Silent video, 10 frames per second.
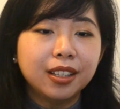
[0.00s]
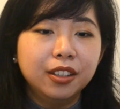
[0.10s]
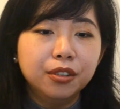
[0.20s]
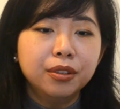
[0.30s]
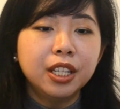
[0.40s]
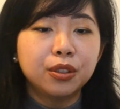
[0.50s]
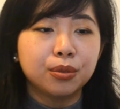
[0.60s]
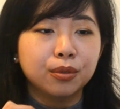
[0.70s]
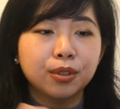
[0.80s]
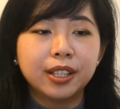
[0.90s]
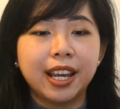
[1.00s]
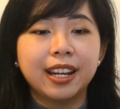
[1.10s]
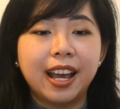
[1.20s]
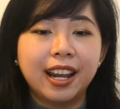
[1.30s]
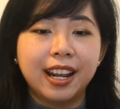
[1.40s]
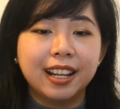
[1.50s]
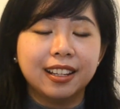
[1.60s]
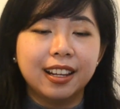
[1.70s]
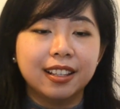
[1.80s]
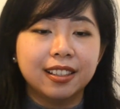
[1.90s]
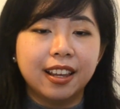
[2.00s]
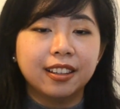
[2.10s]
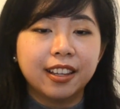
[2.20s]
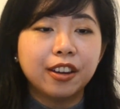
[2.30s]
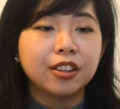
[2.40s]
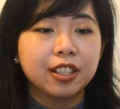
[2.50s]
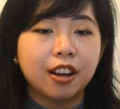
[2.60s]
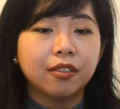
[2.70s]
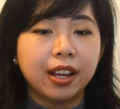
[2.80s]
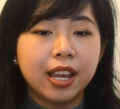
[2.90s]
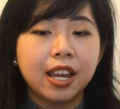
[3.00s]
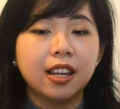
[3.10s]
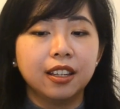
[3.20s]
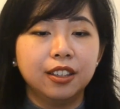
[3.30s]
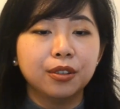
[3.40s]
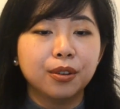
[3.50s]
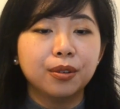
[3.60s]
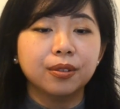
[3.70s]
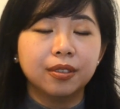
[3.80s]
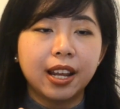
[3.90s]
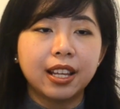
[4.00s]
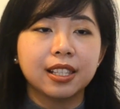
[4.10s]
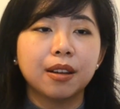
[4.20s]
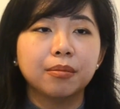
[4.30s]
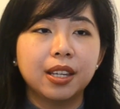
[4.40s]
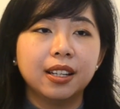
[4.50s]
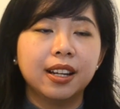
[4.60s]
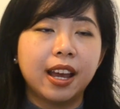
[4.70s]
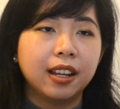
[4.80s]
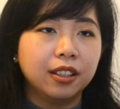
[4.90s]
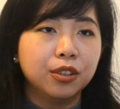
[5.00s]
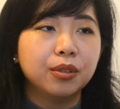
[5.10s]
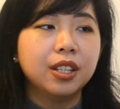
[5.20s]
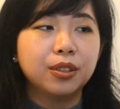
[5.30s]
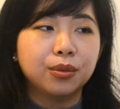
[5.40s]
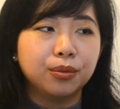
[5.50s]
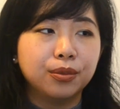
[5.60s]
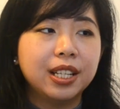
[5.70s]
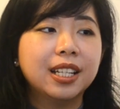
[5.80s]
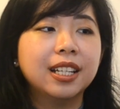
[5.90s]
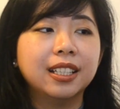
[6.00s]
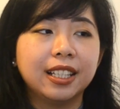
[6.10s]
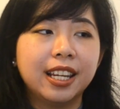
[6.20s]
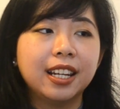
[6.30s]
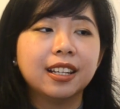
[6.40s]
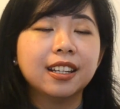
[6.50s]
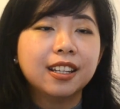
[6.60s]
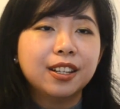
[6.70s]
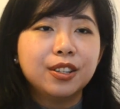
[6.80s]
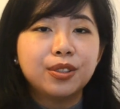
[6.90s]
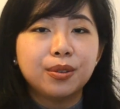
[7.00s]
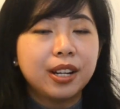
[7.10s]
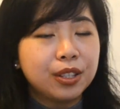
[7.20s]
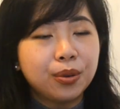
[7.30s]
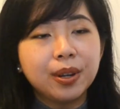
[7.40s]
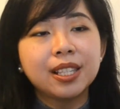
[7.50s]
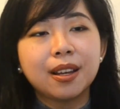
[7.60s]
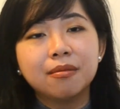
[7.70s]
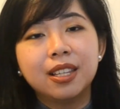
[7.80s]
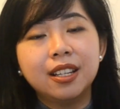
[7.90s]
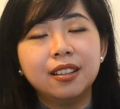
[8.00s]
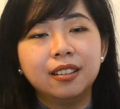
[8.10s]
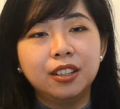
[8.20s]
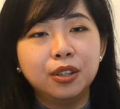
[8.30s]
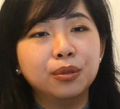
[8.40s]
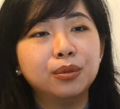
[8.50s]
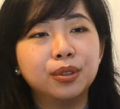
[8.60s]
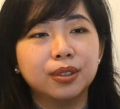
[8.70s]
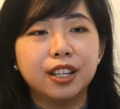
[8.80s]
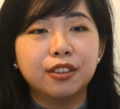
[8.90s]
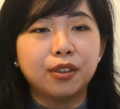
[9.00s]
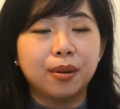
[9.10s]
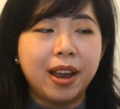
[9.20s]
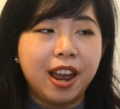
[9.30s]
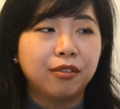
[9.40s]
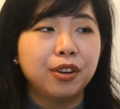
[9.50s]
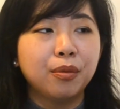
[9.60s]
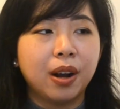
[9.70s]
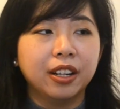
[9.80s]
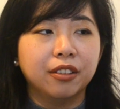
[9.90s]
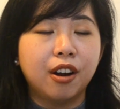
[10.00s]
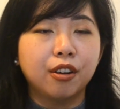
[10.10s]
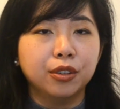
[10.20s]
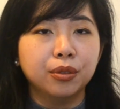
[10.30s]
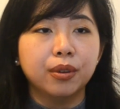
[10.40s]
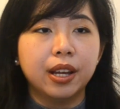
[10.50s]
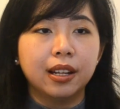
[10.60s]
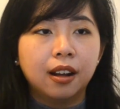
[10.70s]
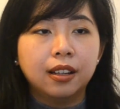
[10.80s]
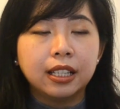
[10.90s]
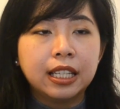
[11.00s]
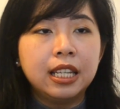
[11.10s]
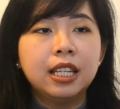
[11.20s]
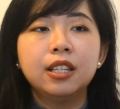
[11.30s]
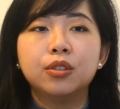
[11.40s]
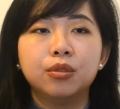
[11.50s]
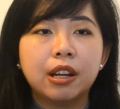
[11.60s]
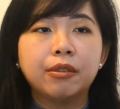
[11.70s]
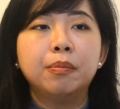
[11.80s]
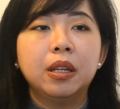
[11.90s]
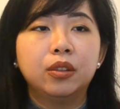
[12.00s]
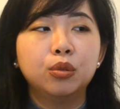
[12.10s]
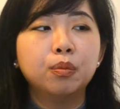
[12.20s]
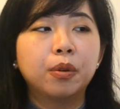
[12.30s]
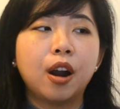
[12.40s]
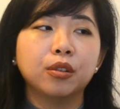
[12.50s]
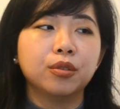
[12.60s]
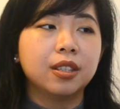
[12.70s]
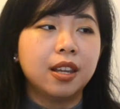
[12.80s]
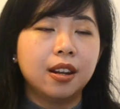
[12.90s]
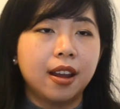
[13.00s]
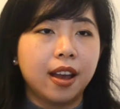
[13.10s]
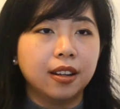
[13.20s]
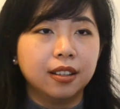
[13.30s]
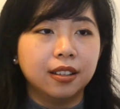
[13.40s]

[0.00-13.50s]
you need to look at that and tell yourself, hey, you know, that is something that you need to relearn again. So there's always something new to learn from everyone around you, and the key is to never be too proud to say that